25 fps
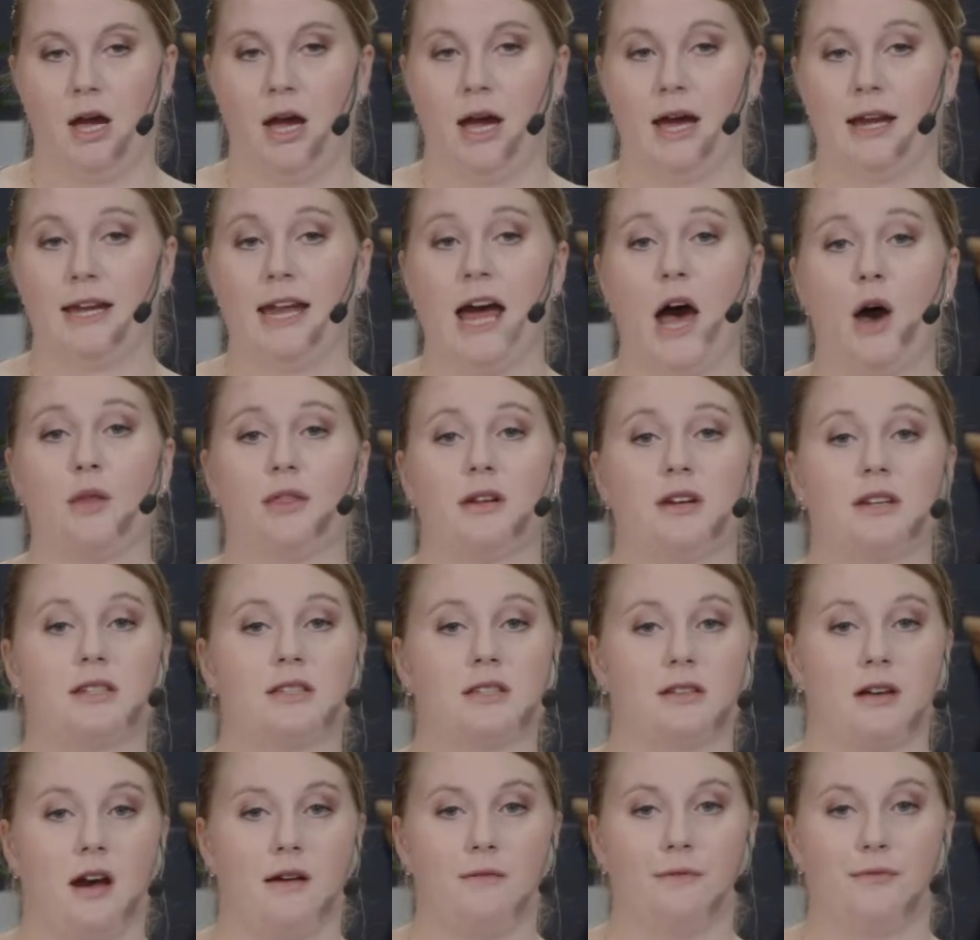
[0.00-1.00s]
Now the
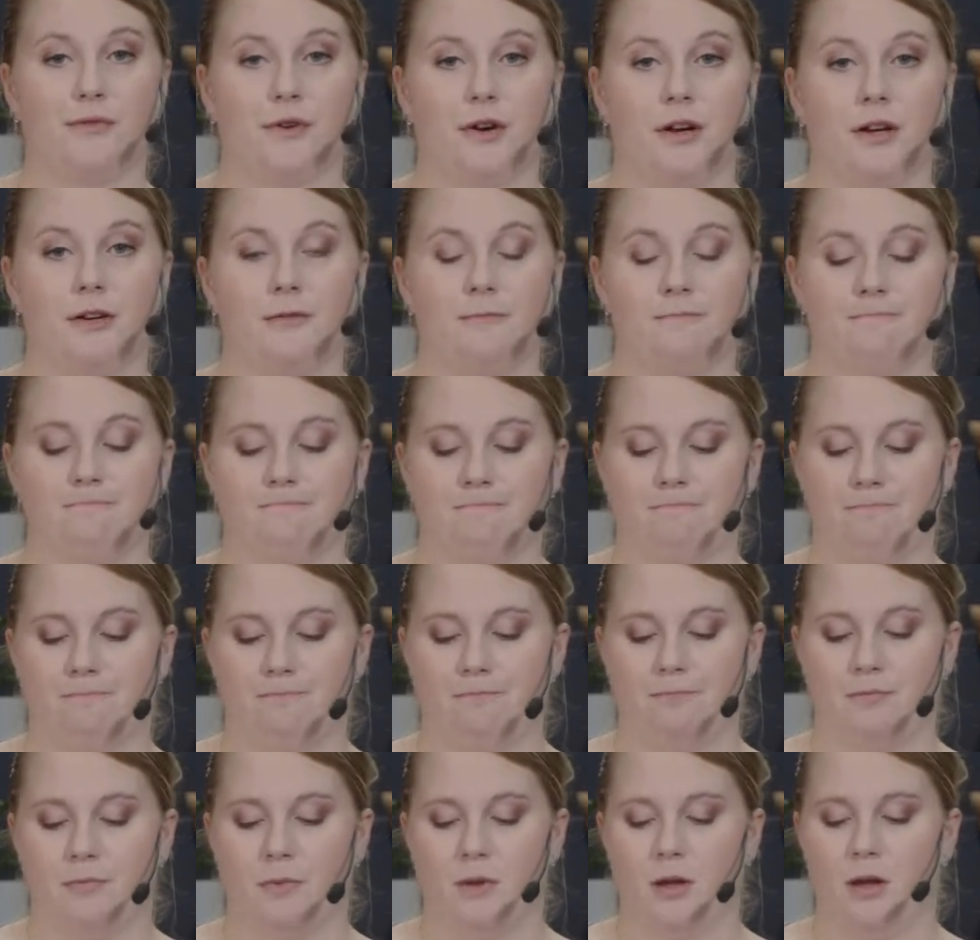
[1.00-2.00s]
discomfort,
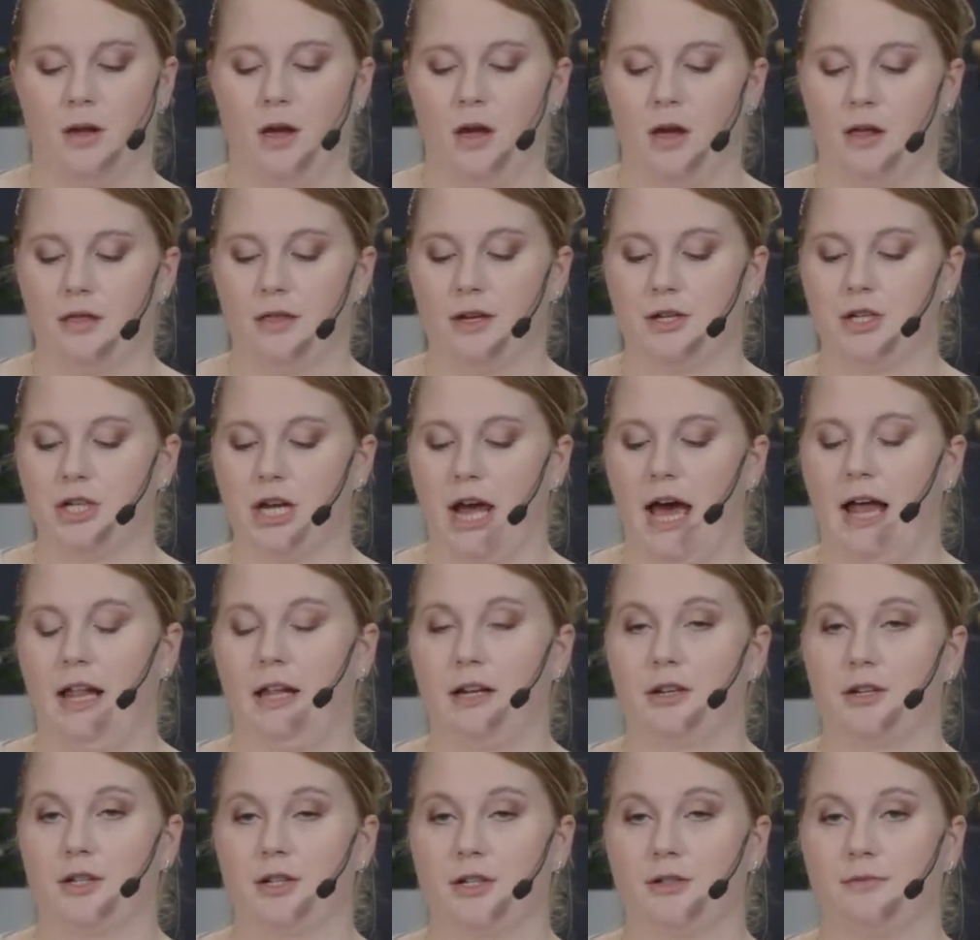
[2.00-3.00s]
the
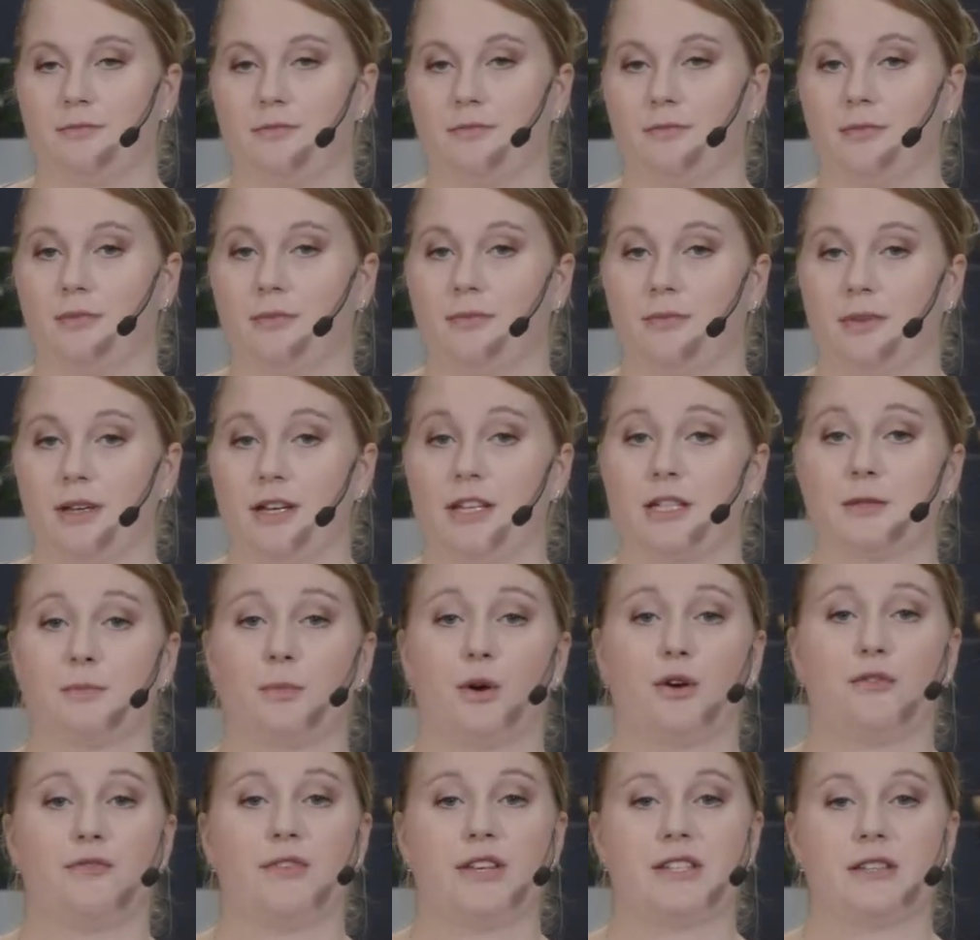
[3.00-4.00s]
challenge, is
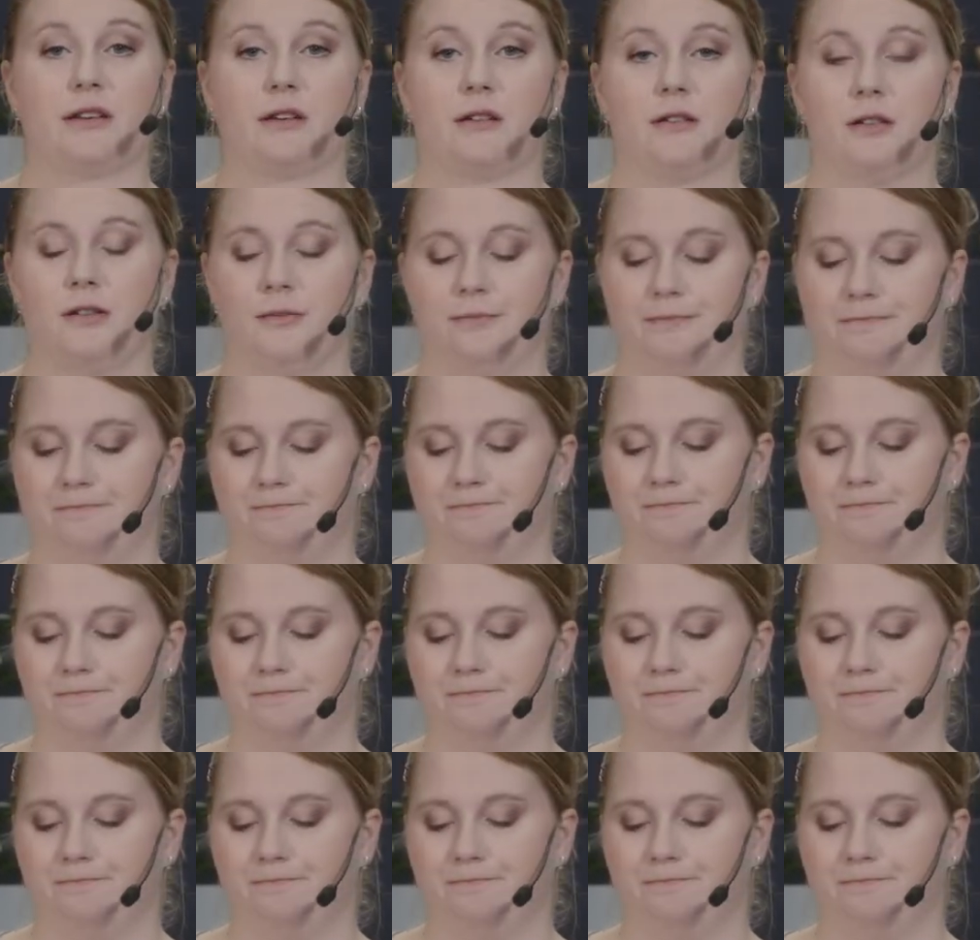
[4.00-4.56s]
more physical.